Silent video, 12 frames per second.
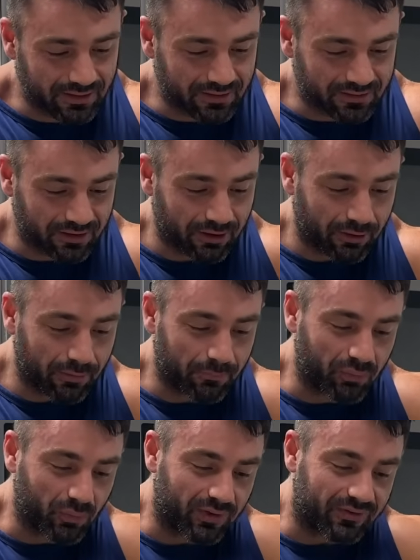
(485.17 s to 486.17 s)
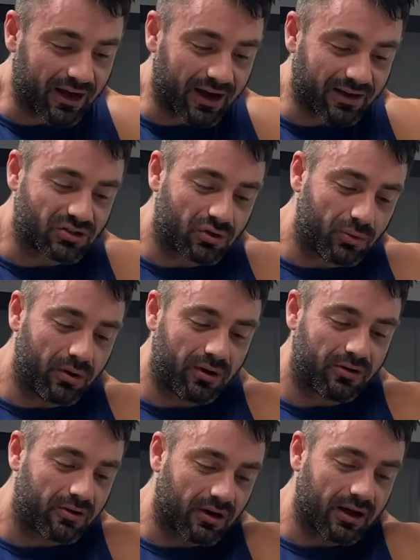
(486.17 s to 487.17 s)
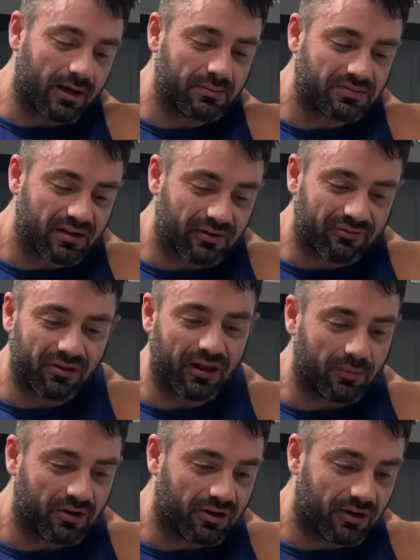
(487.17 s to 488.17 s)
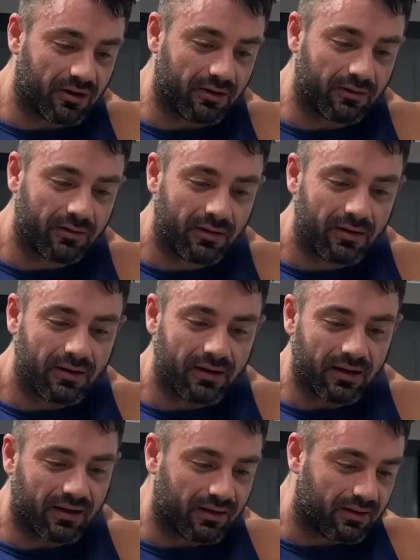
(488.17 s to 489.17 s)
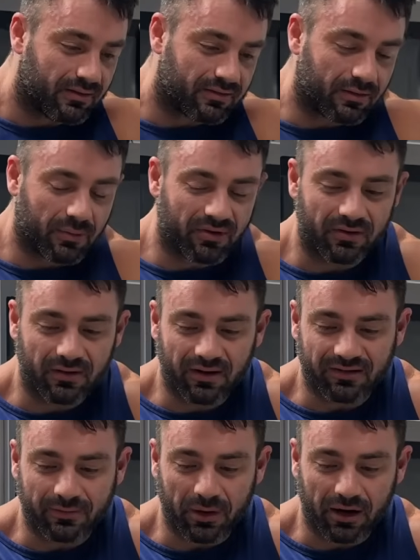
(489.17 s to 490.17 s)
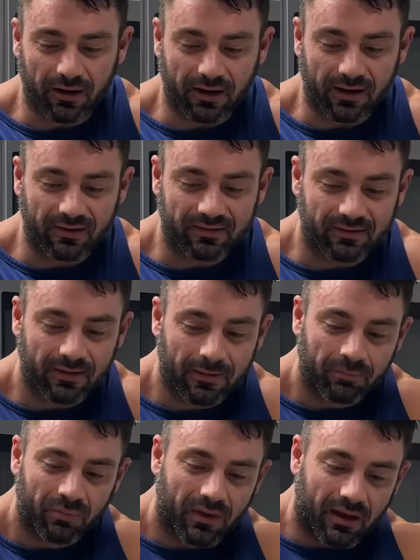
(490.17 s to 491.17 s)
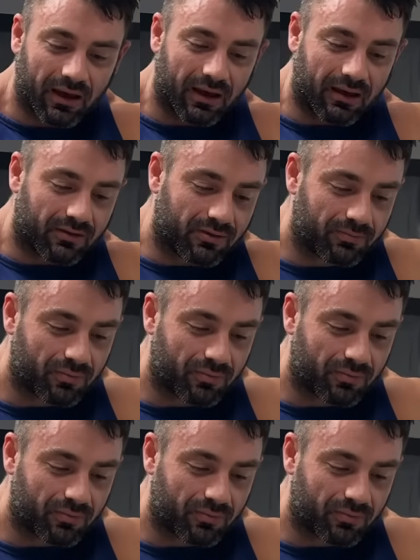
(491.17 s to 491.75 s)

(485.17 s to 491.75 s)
So we've got 200 grams of filet mignon, some asparagus, and